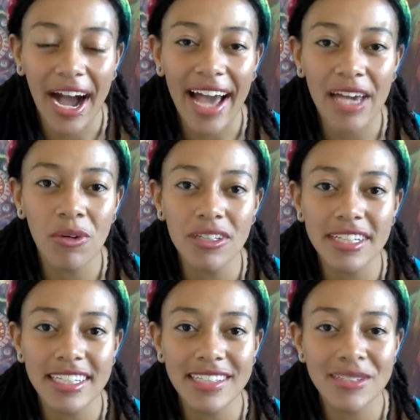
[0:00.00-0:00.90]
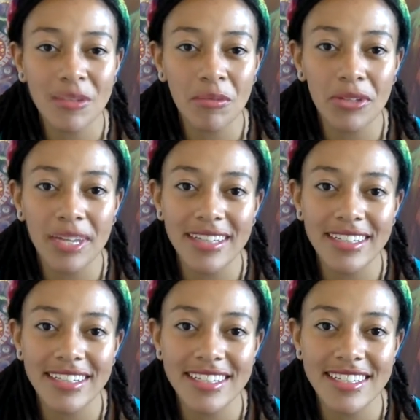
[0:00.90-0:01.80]
I will link some
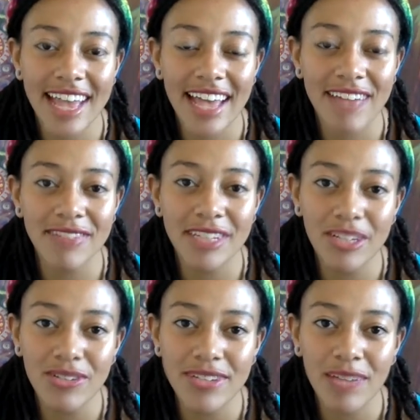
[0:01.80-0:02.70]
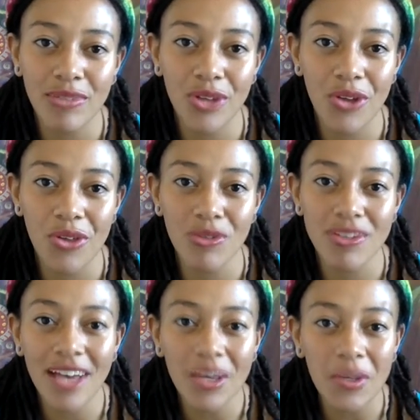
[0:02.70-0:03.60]
playlists and videos down below that will
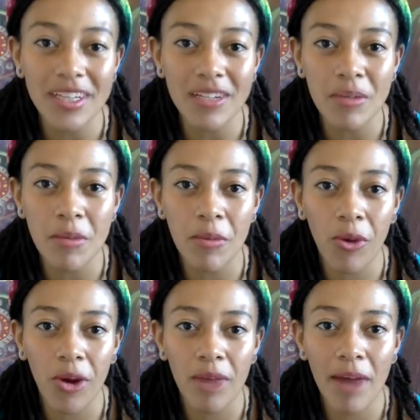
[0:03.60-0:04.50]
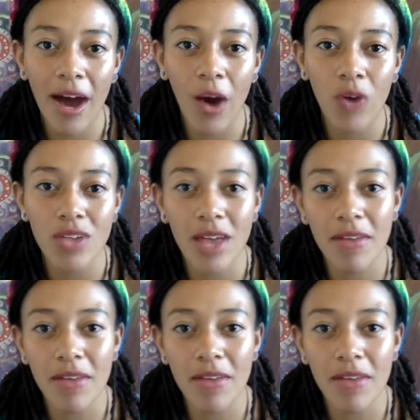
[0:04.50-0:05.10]
tell you a little bit more about